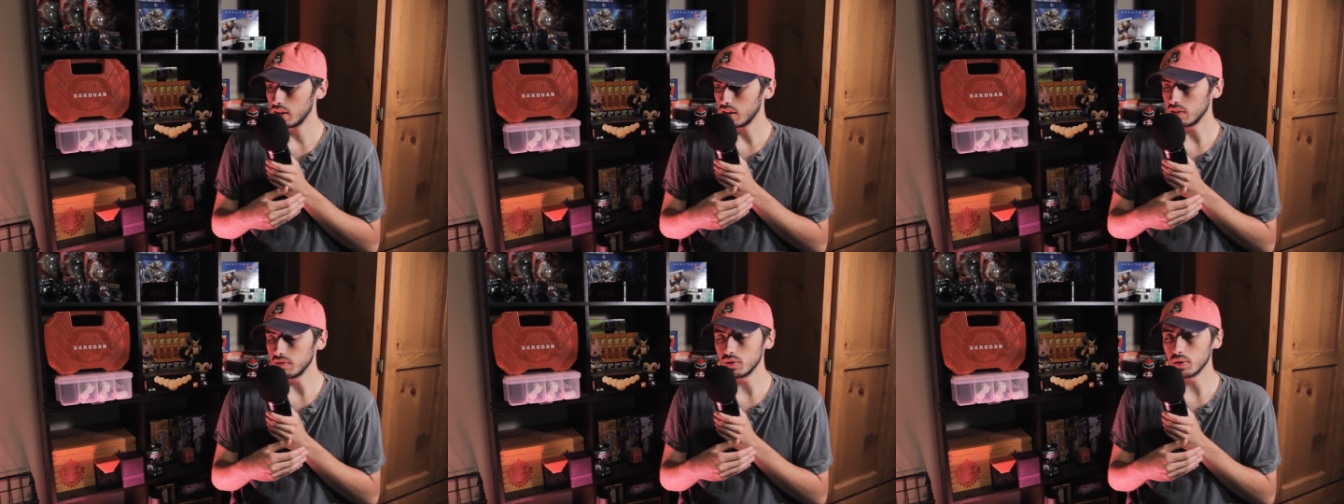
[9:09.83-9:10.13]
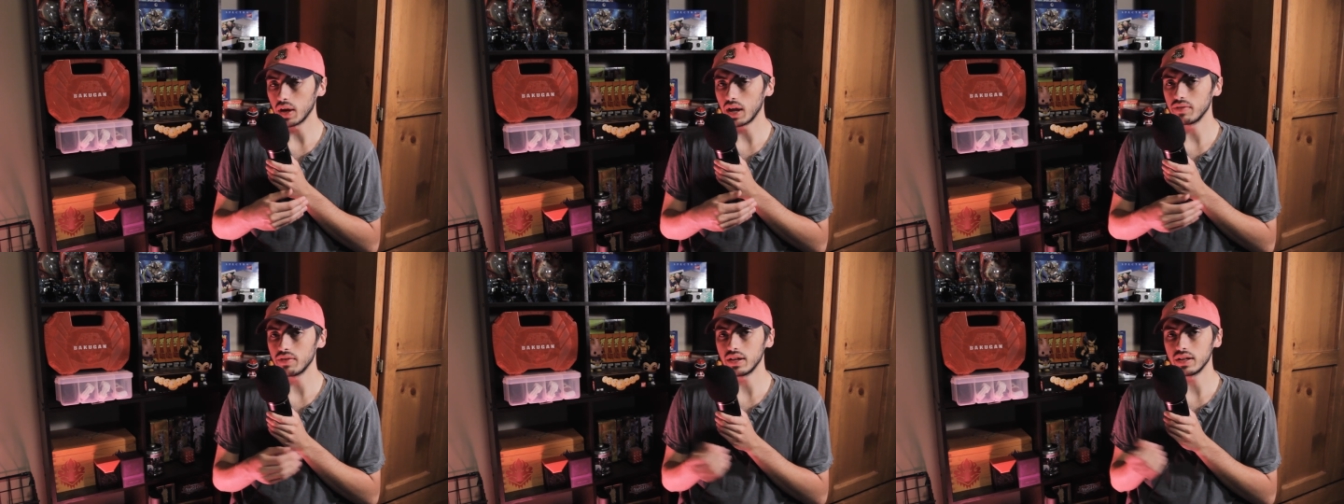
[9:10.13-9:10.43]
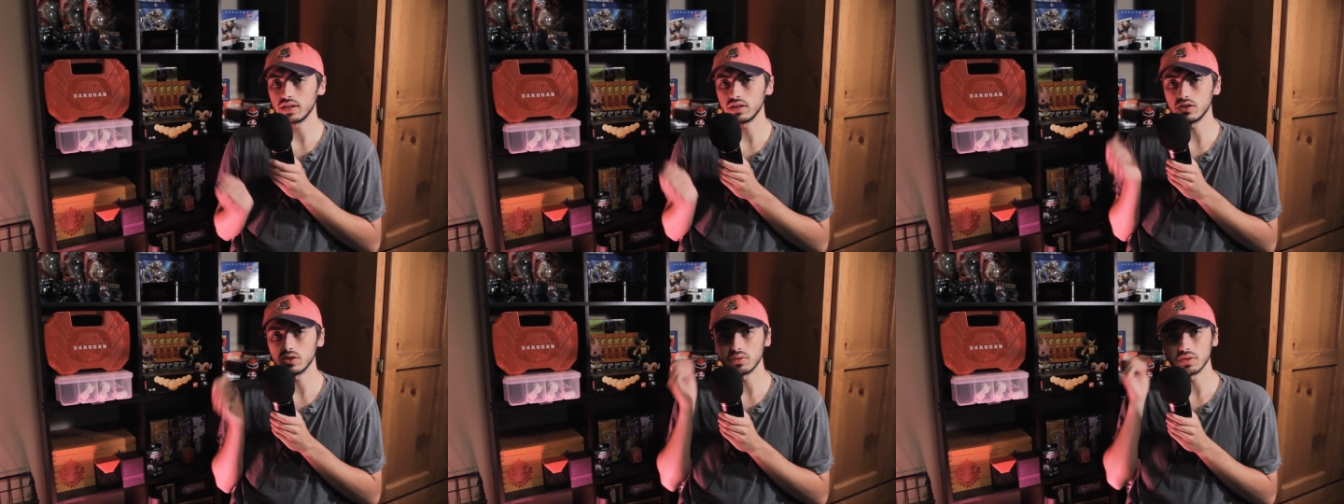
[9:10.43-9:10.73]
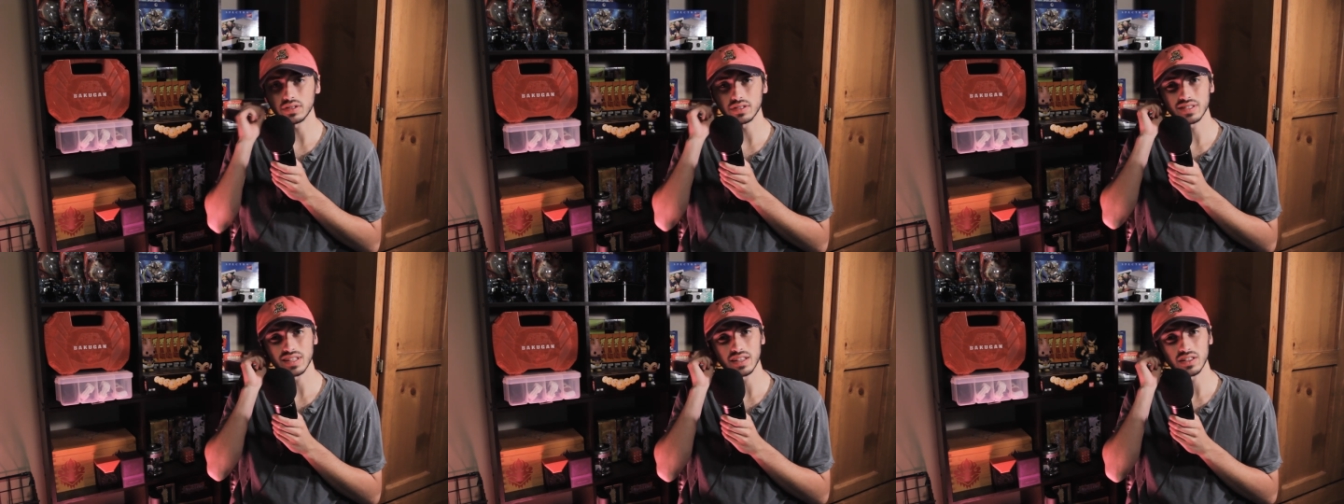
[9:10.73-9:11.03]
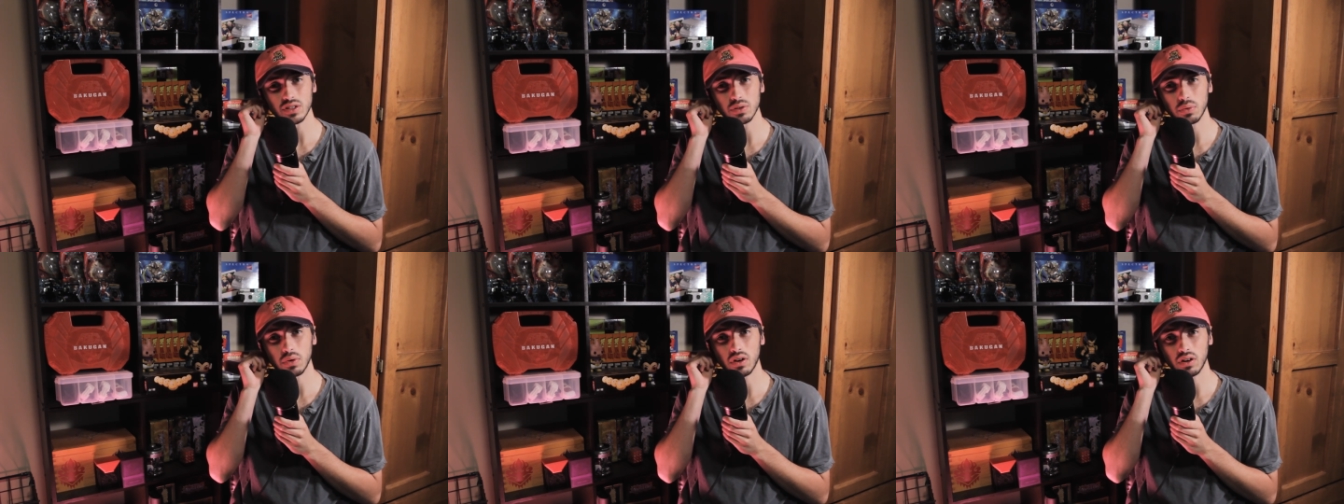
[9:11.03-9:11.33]
If you have any units
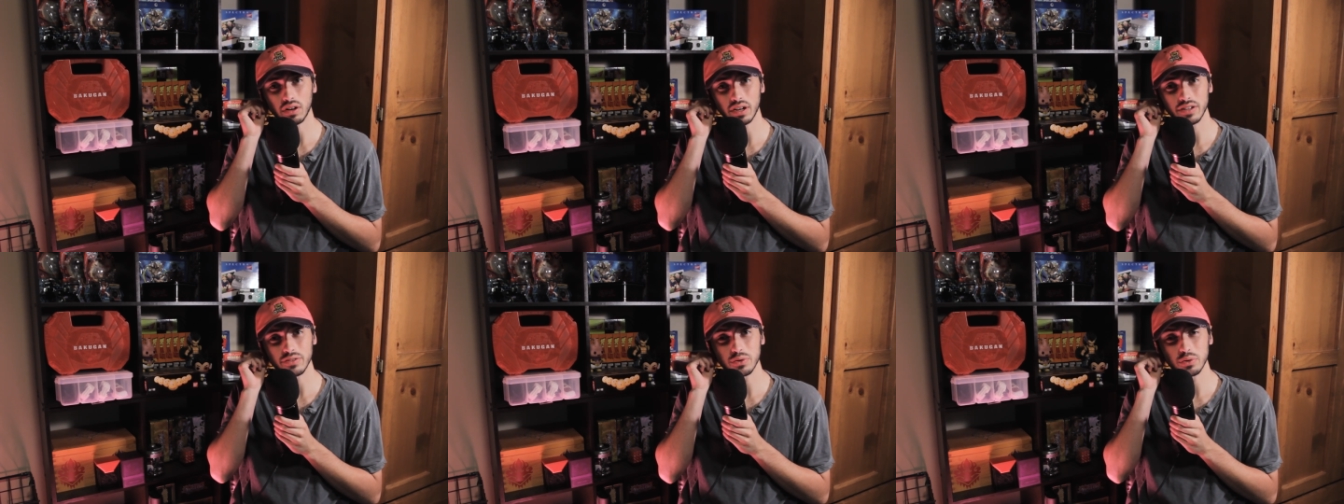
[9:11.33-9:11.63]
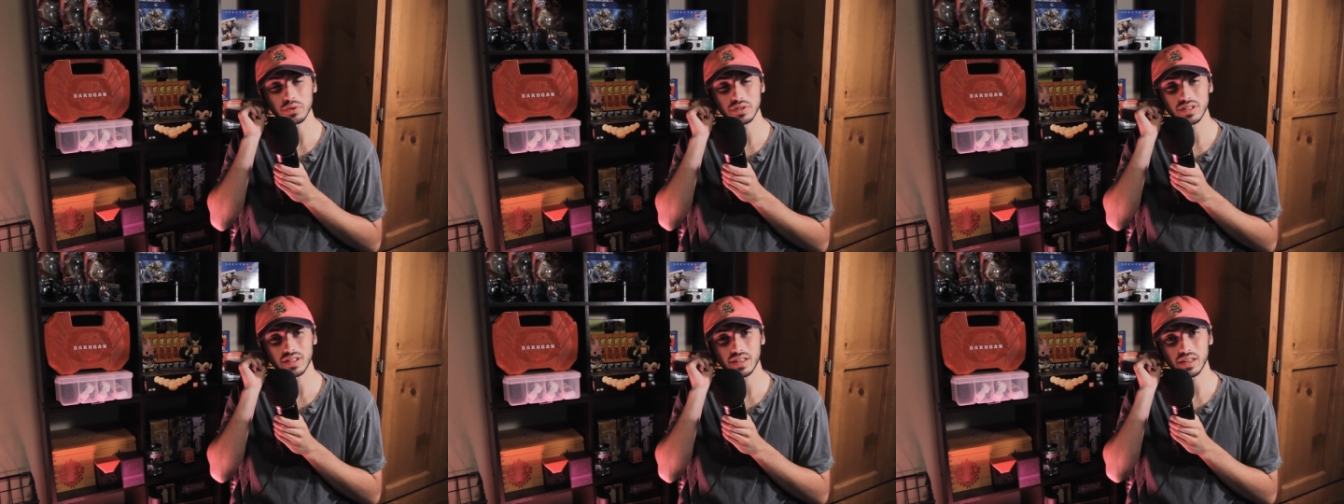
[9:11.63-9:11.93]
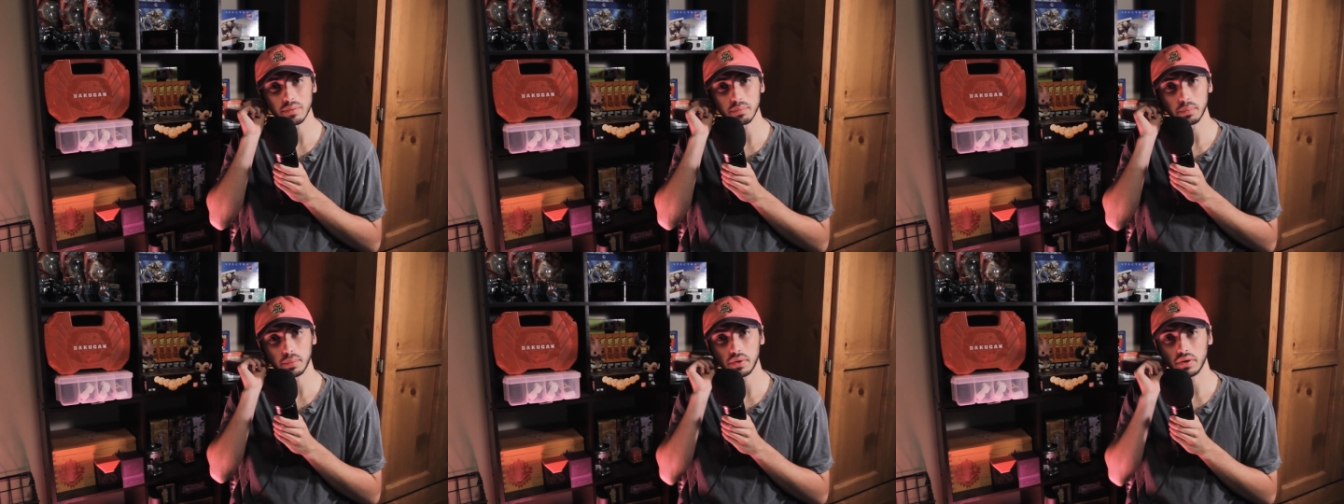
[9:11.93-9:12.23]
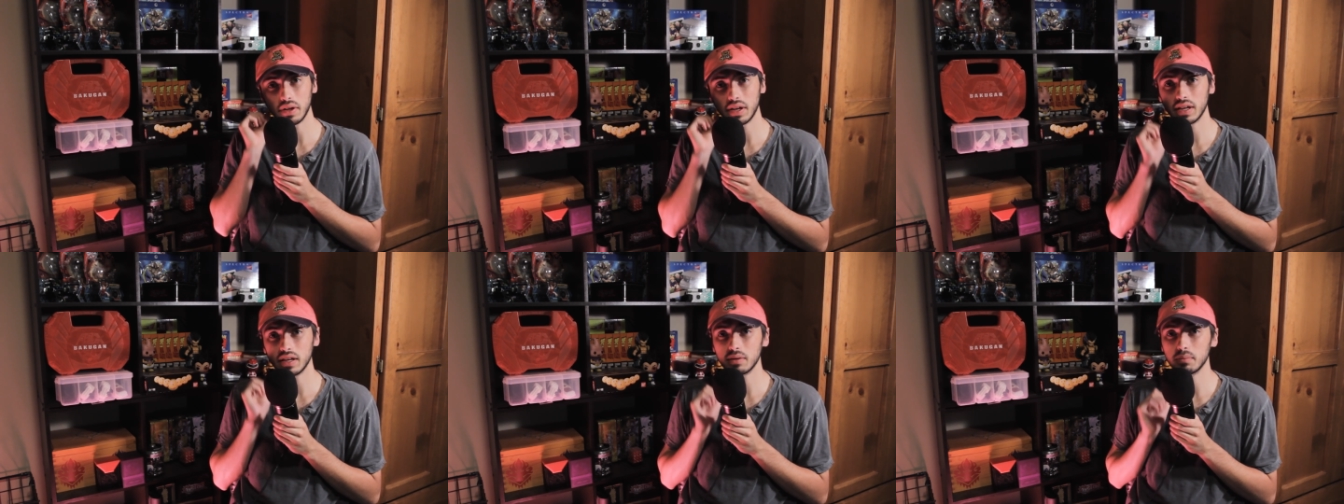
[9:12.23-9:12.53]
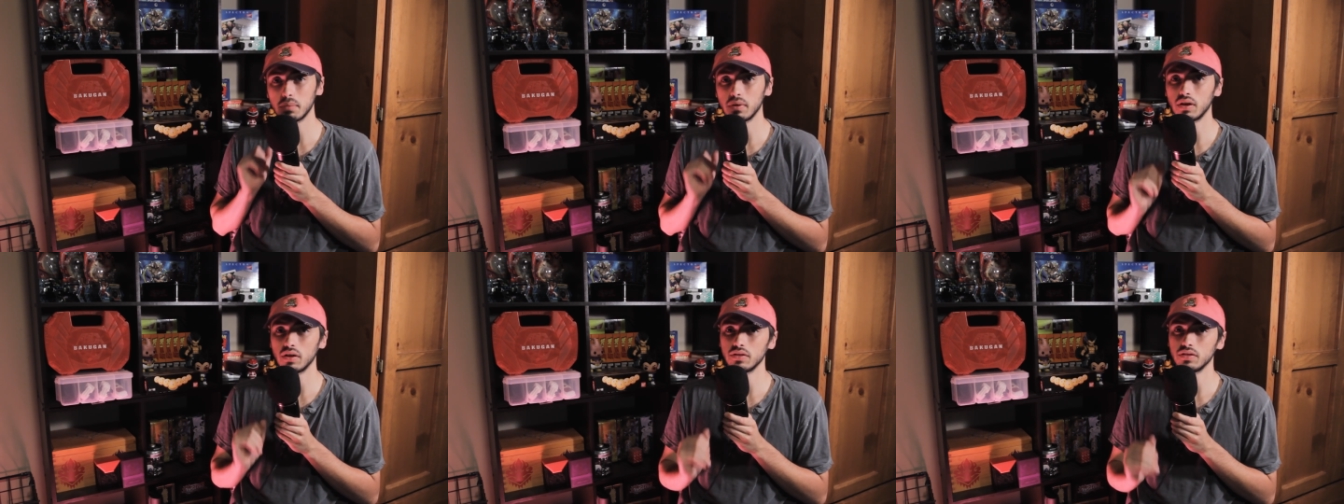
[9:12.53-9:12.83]
that you are interested in playing but